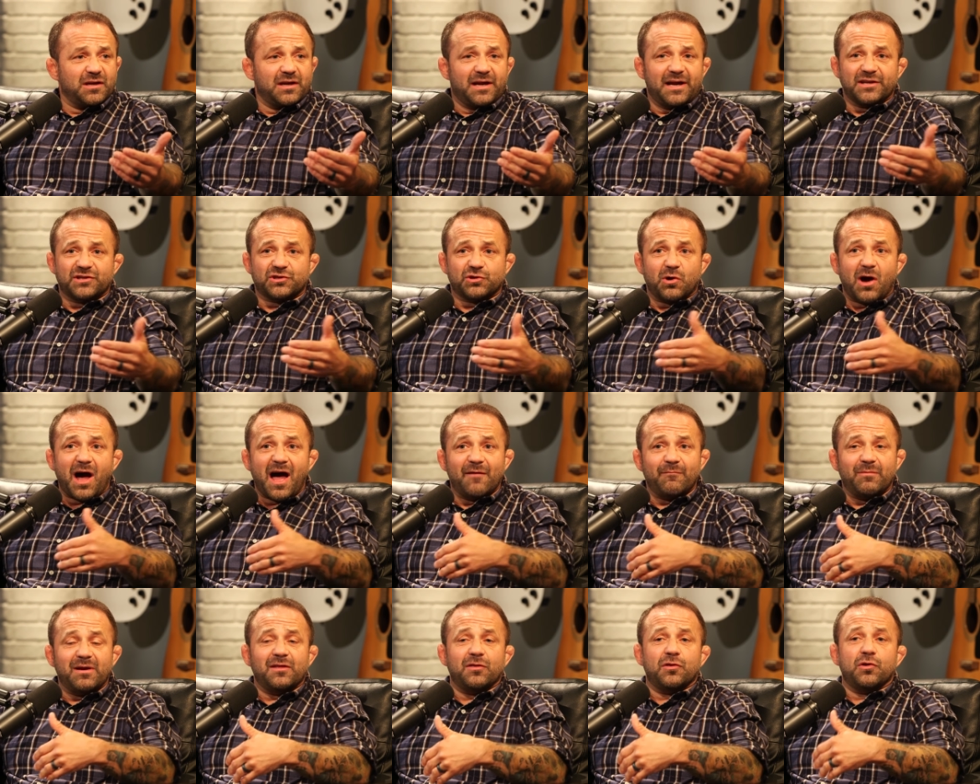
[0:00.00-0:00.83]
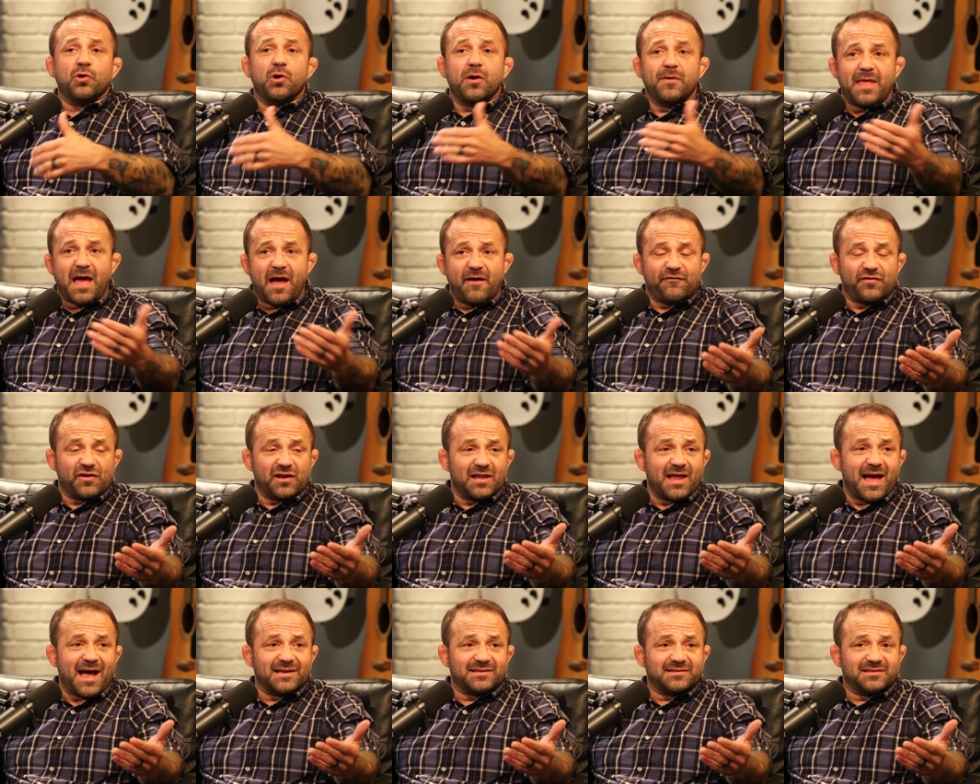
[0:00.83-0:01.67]
And so I've been doing that for the
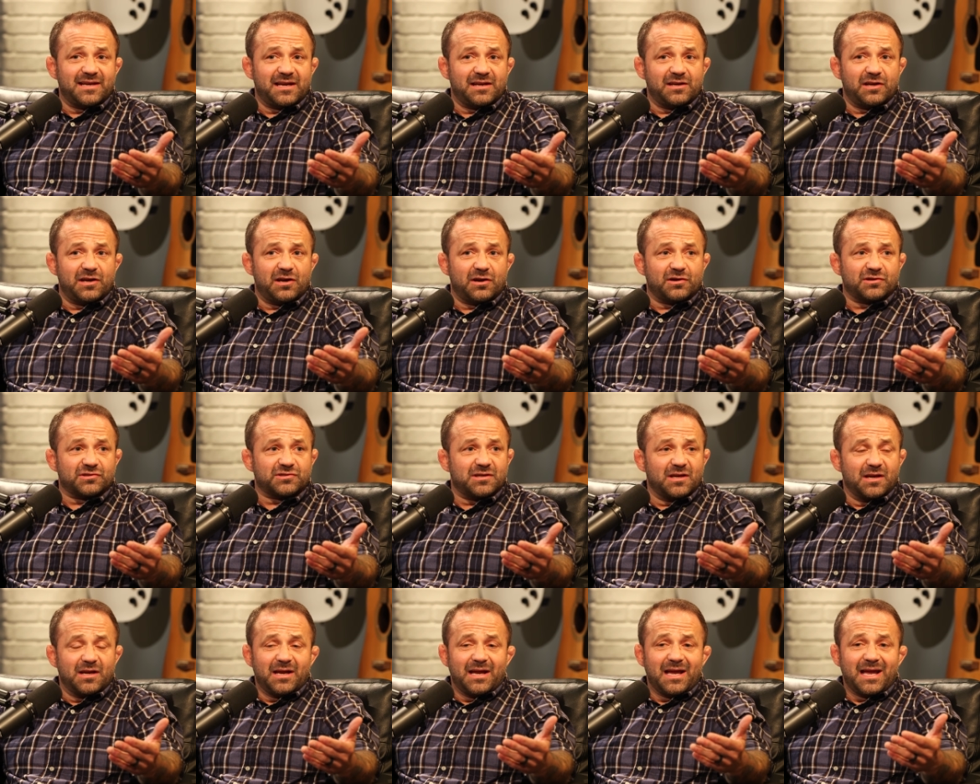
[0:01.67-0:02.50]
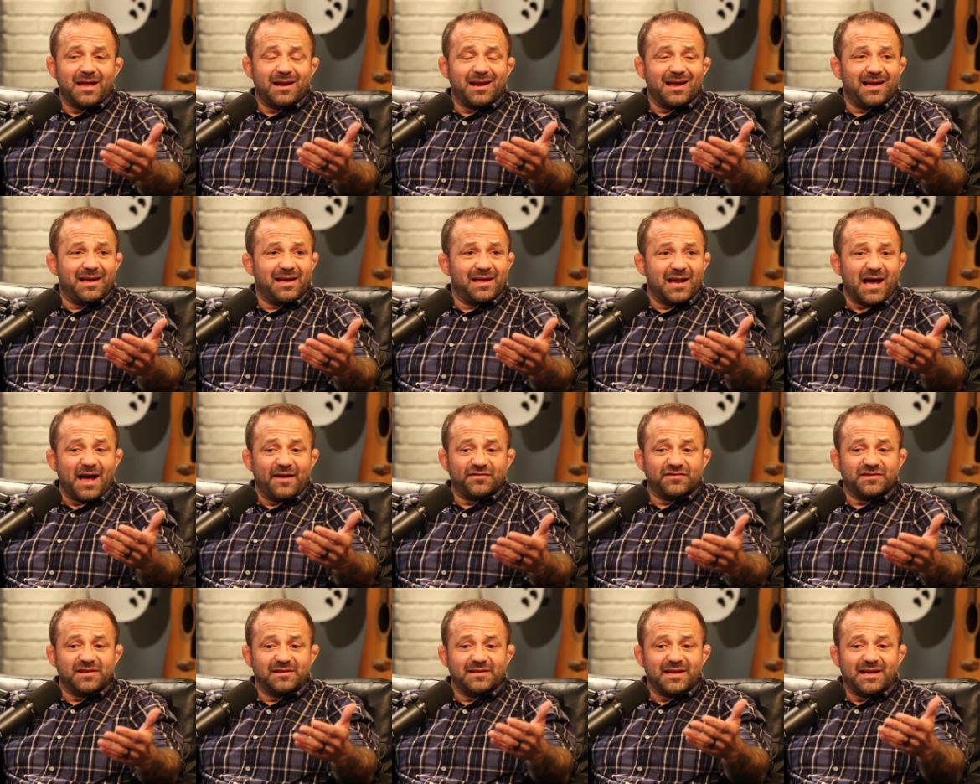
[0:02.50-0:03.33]
last 10 years. And, and
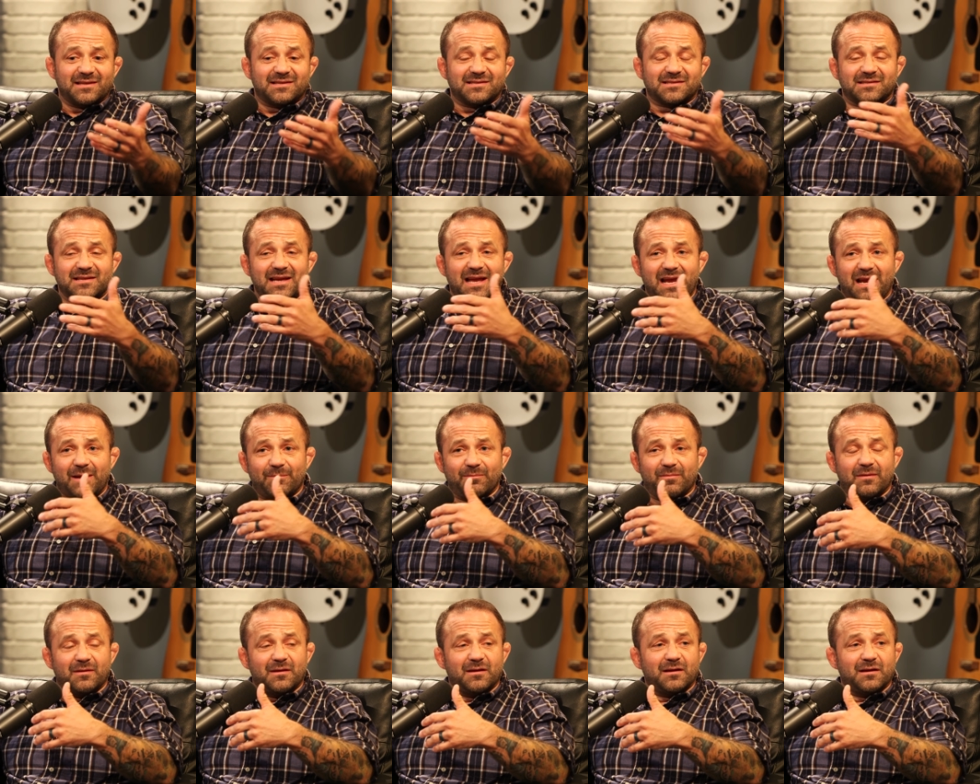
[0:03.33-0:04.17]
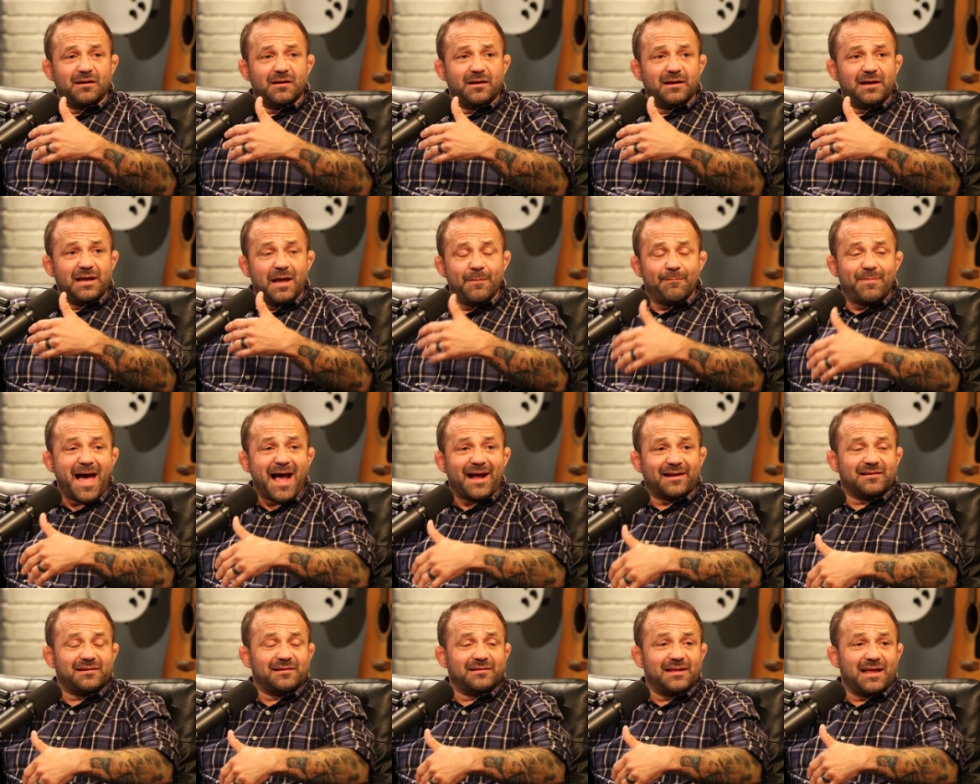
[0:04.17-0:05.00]
I've seen that same
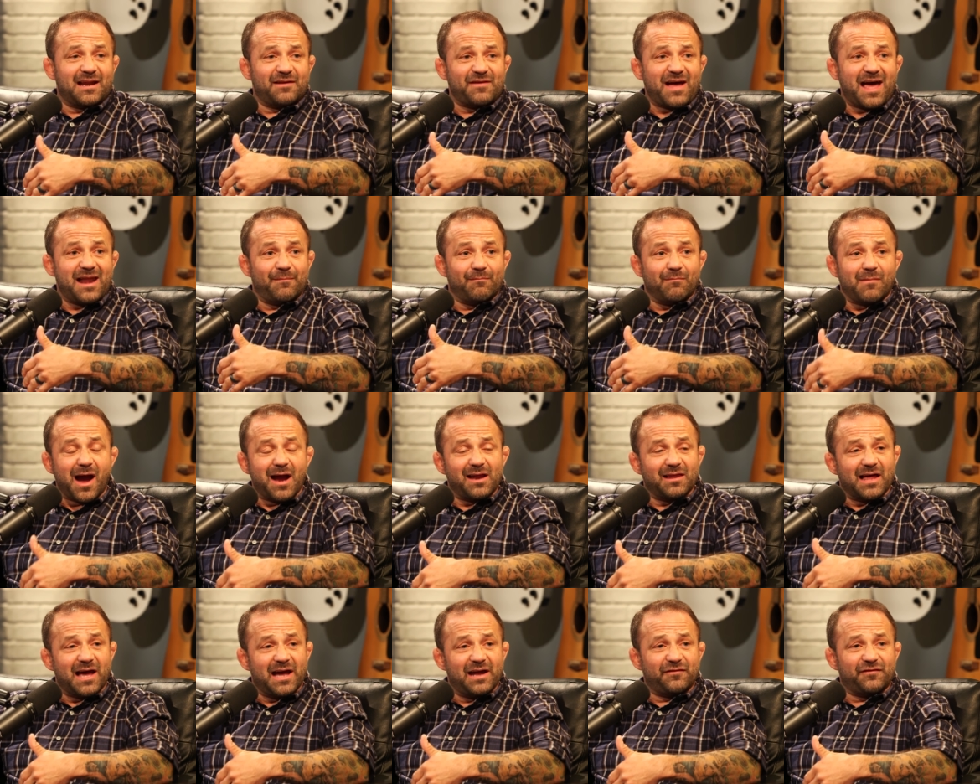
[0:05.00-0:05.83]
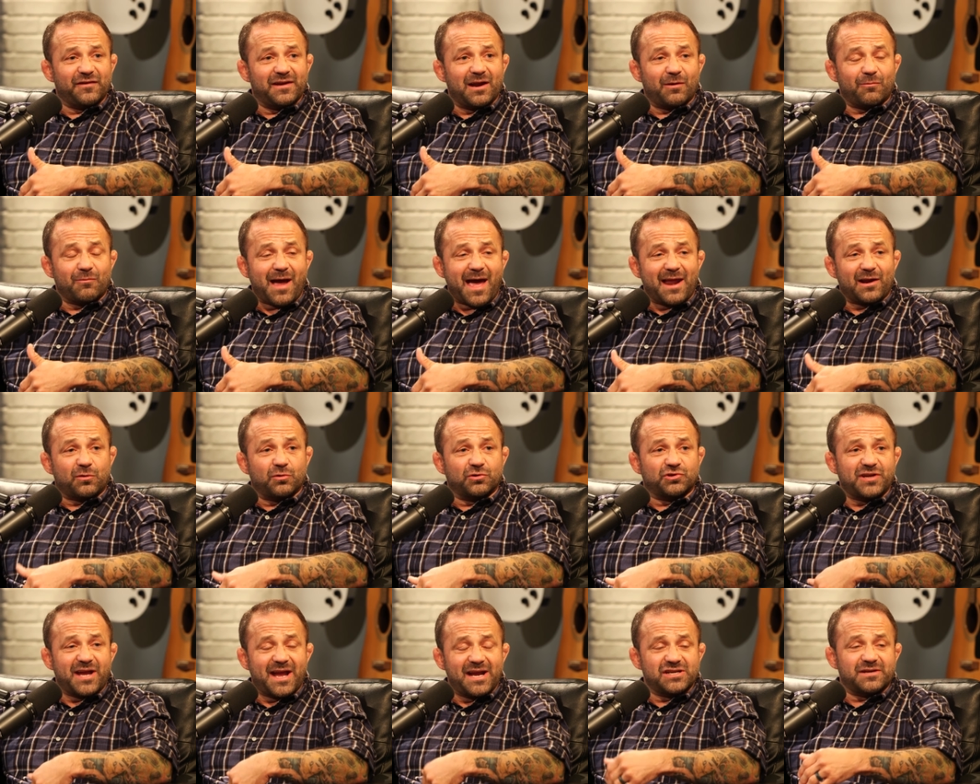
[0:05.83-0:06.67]
impact that I've had in my life and that radical
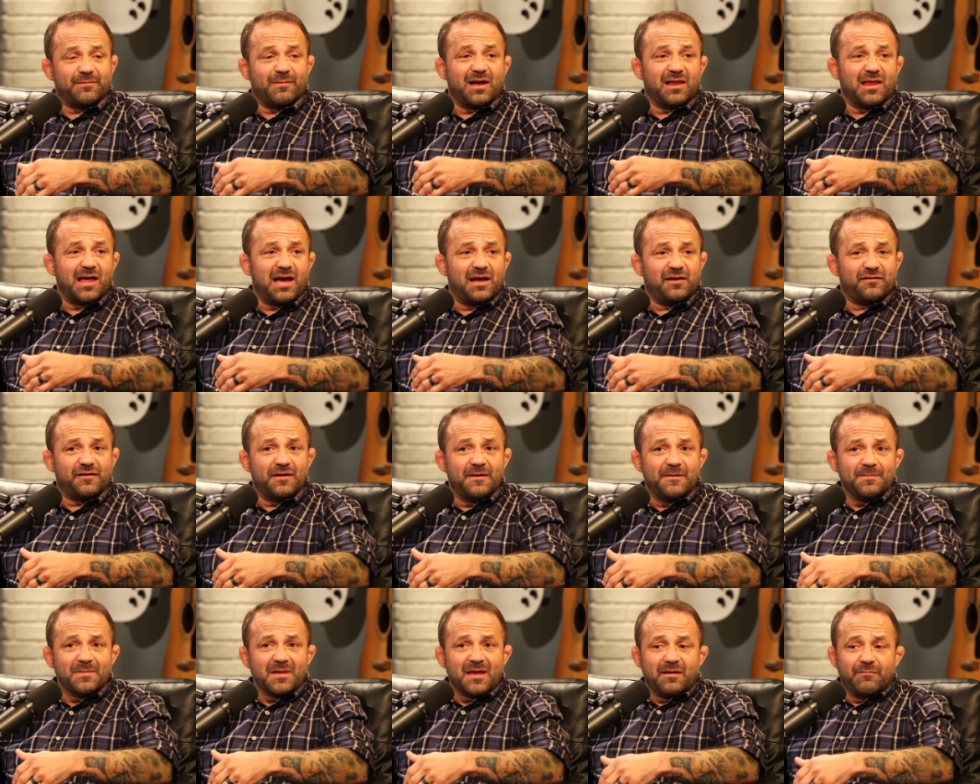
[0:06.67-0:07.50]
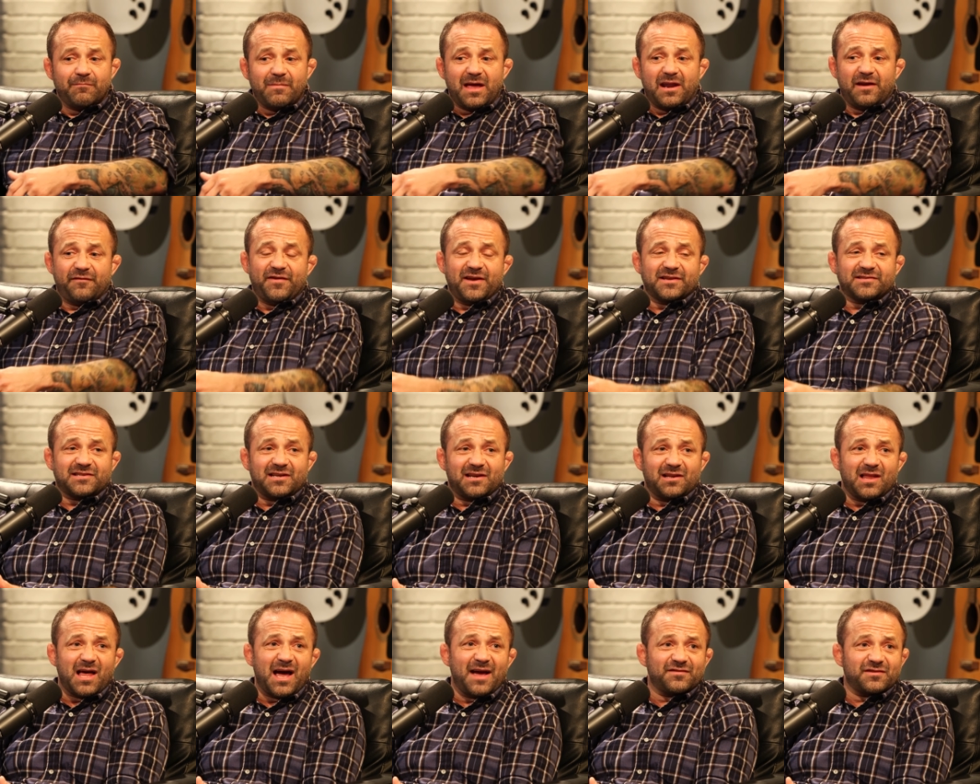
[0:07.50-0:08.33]
change in my life manifest in
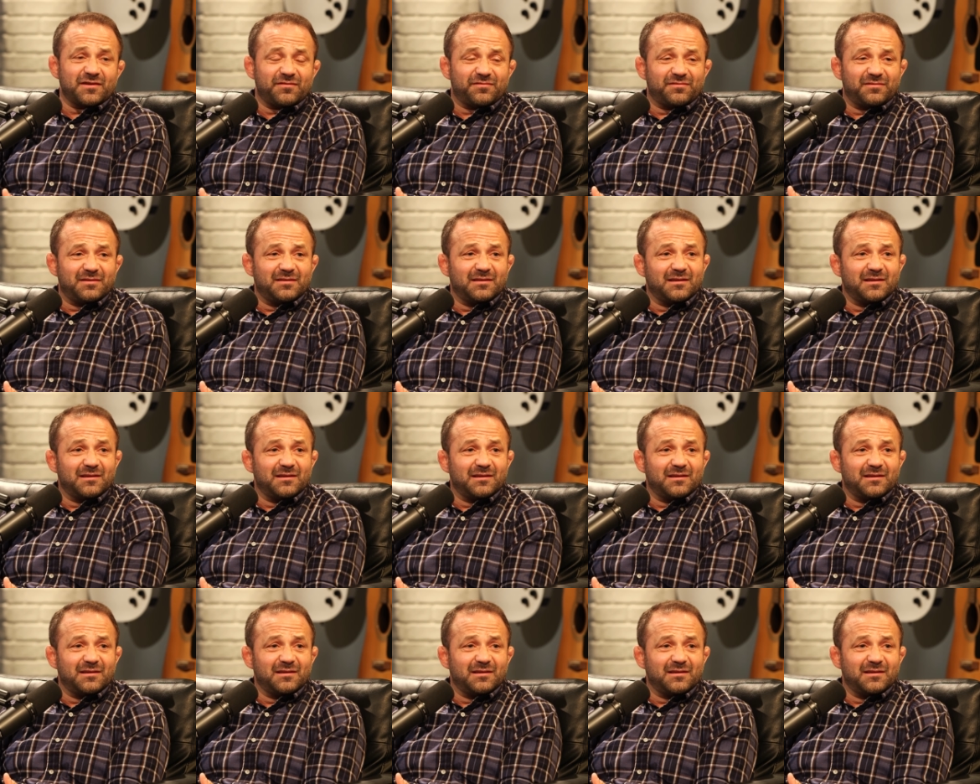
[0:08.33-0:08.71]
the lives of